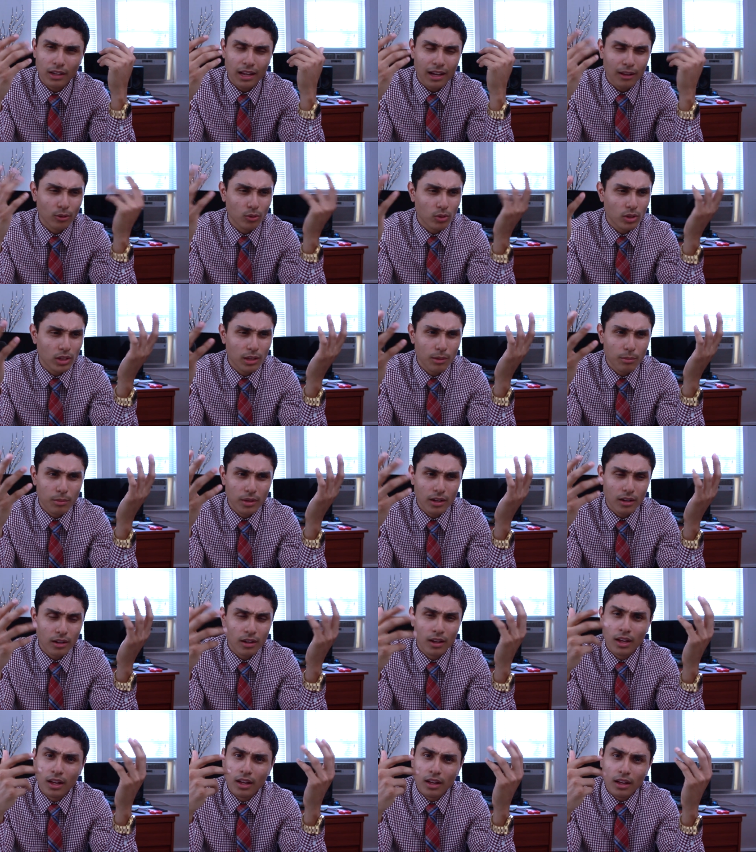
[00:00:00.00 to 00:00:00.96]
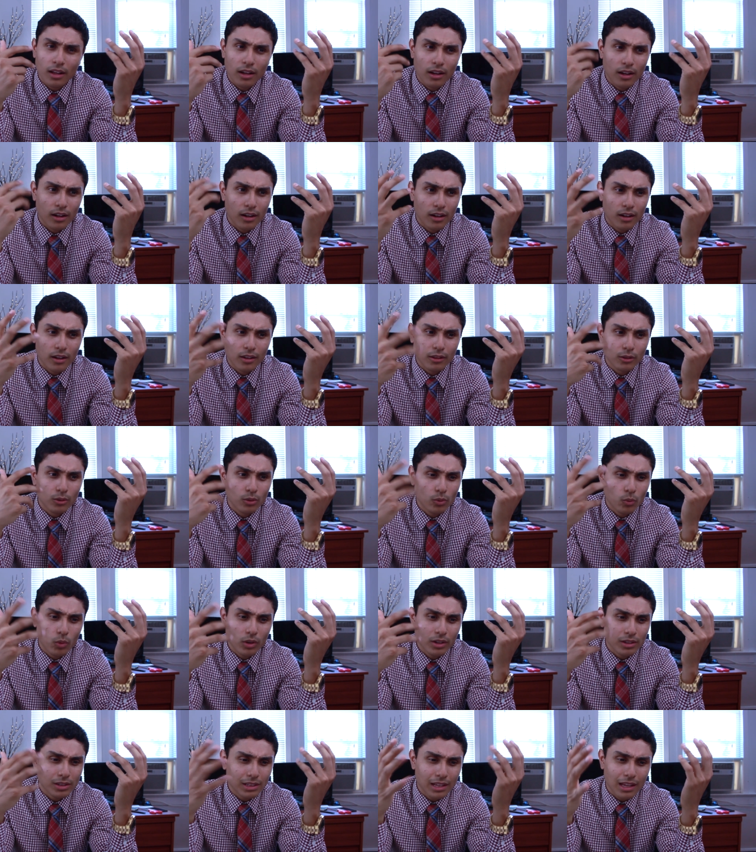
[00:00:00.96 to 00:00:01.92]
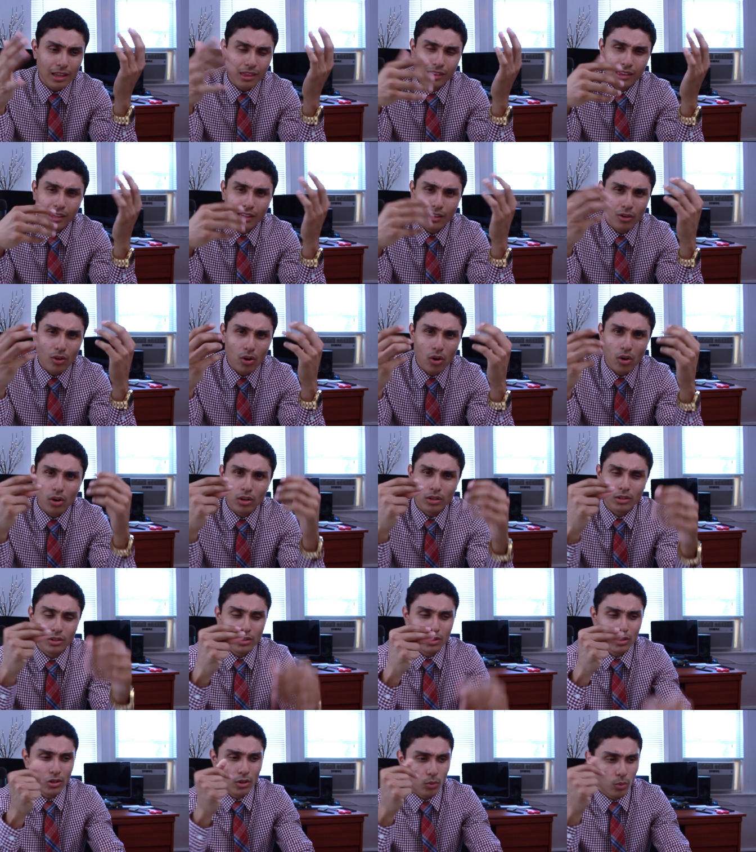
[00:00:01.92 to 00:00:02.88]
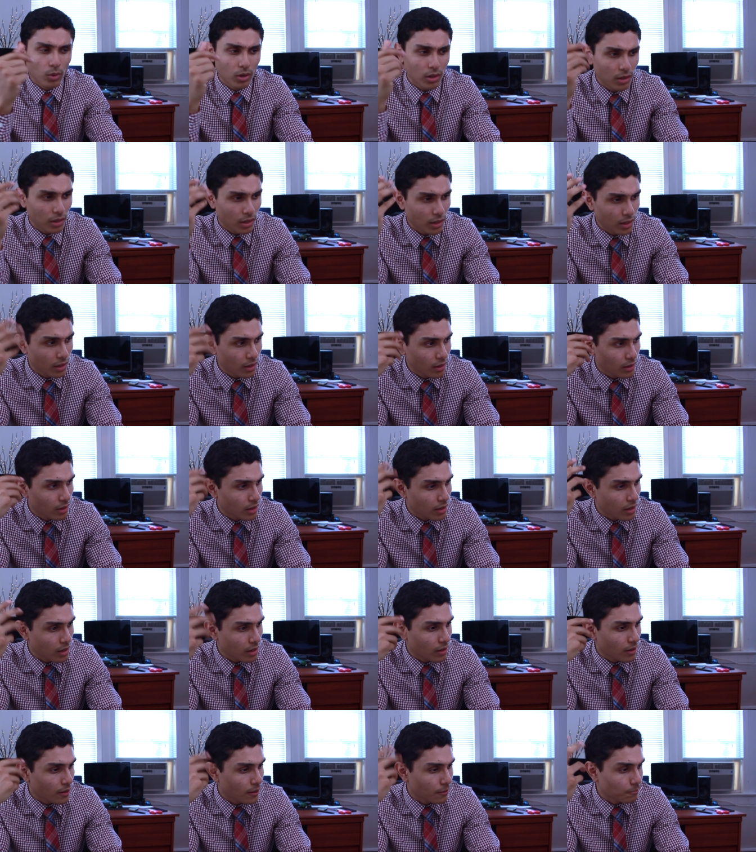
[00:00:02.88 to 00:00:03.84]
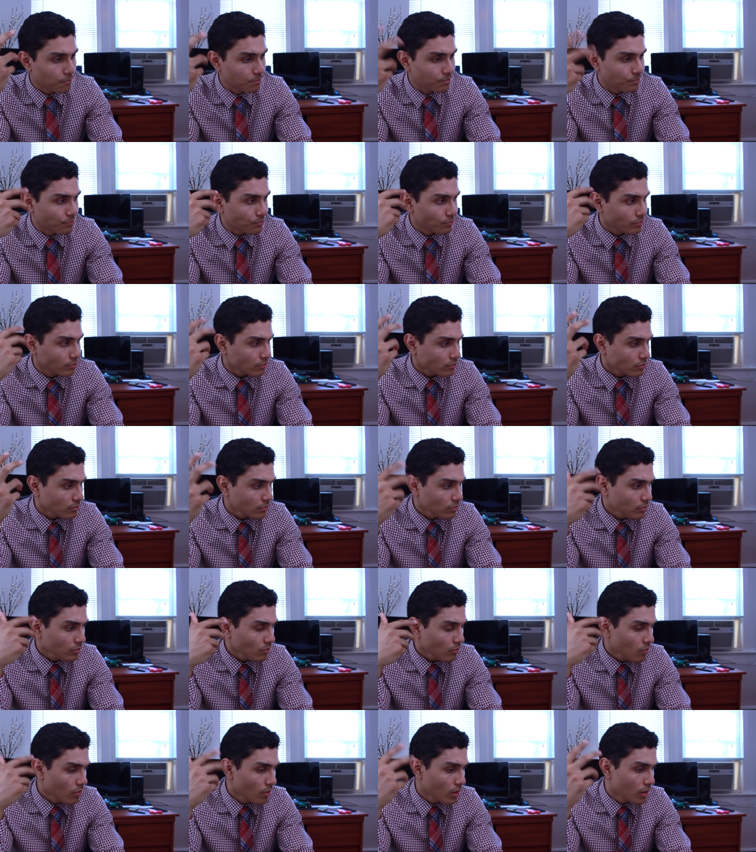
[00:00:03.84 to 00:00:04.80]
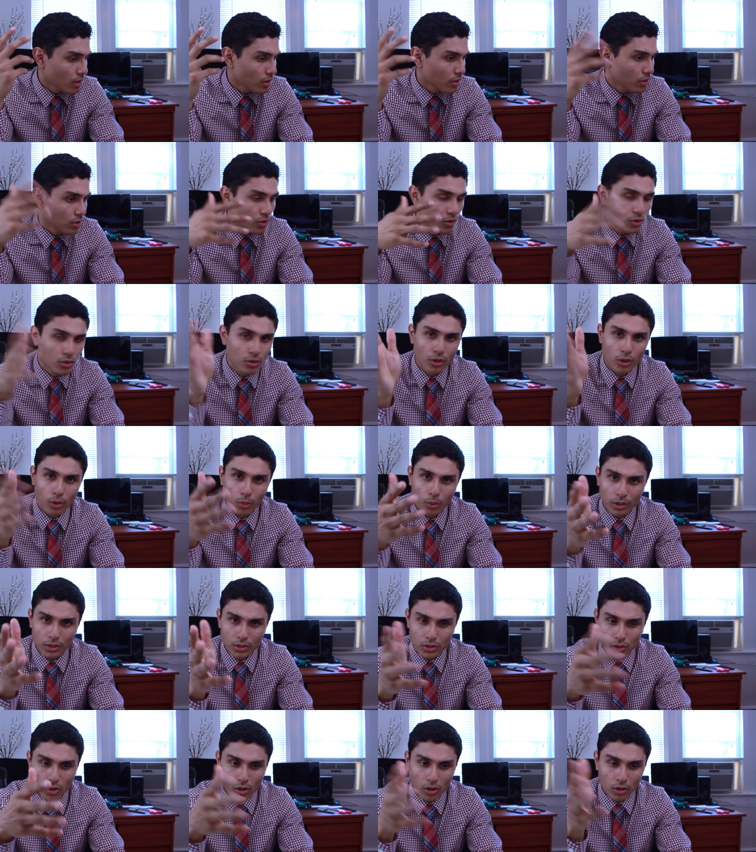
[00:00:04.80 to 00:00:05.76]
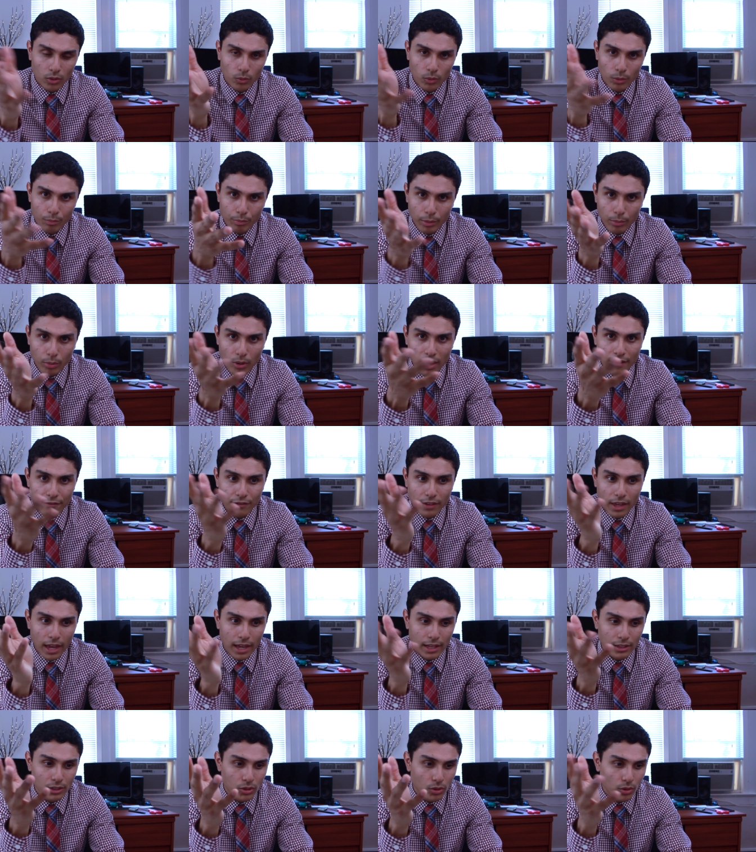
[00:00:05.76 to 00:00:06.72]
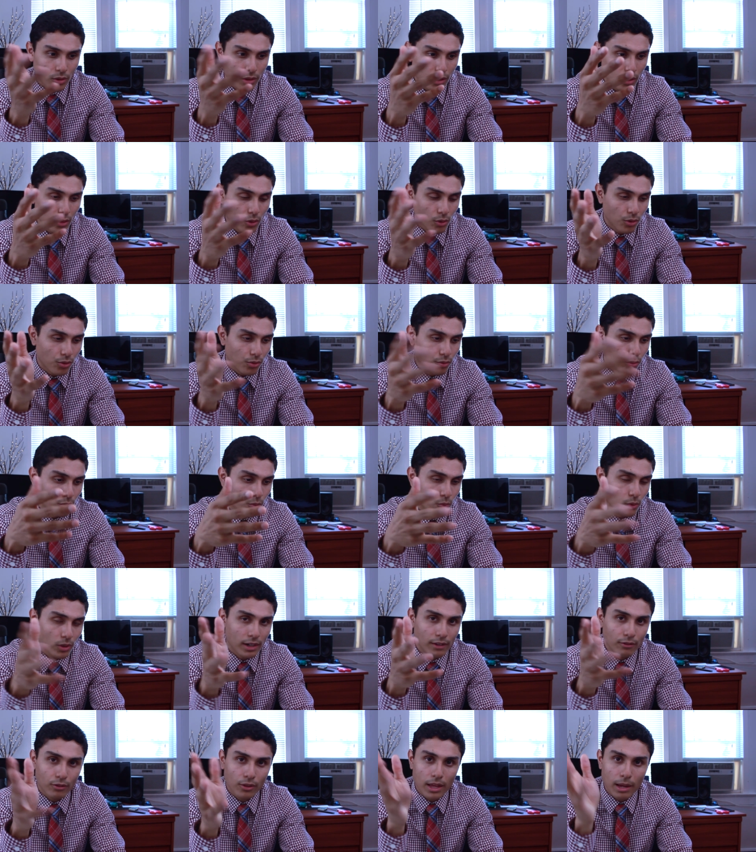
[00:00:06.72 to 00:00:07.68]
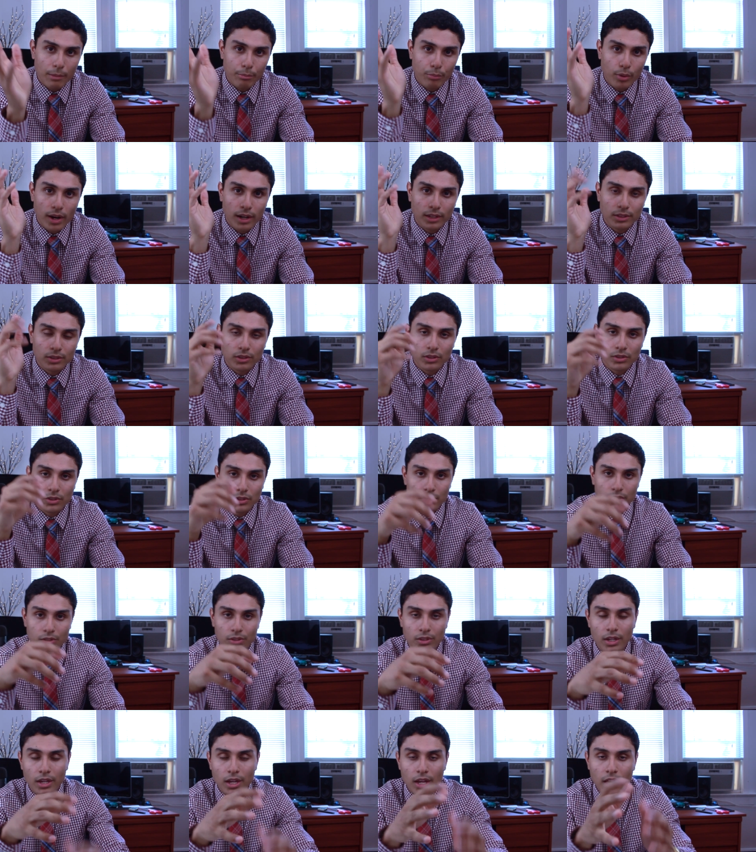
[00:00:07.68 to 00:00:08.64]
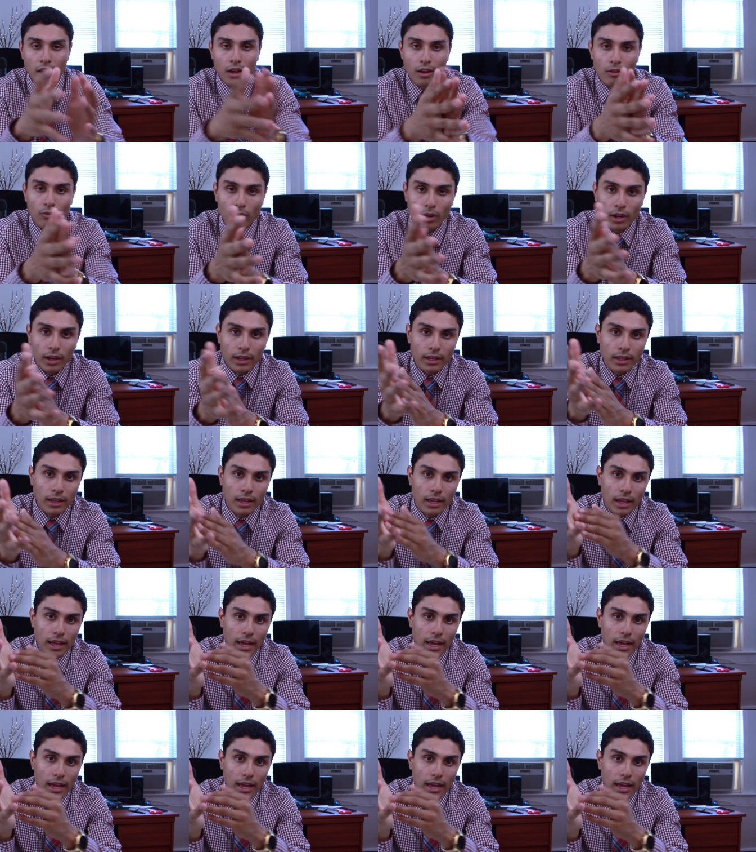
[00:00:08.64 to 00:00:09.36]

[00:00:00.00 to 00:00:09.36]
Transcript: not leukemia, uh, what is that thing called, you know, where they, um, you know what it's called. When people have cancer, they go through whatever that process is, right?